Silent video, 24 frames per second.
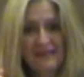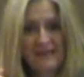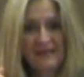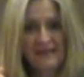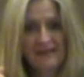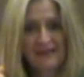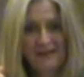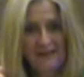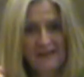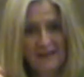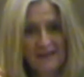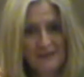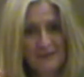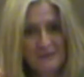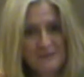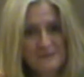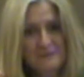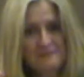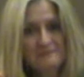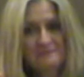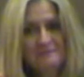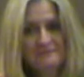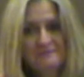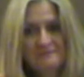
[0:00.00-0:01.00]
and an honor.
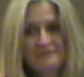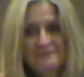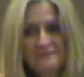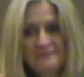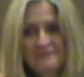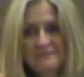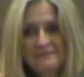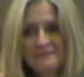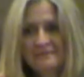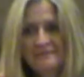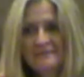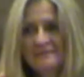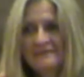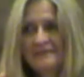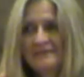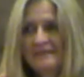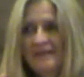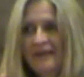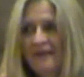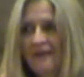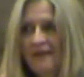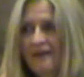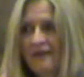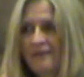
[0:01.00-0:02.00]

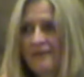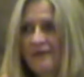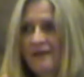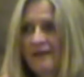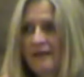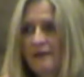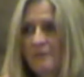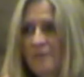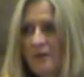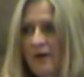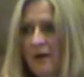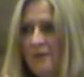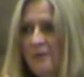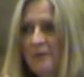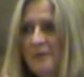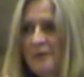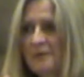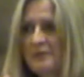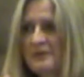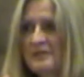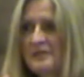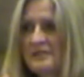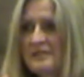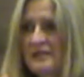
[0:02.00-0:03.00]
And I thought he
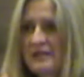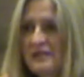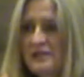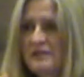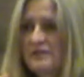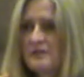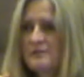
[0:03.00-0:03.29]
probably wishes I'd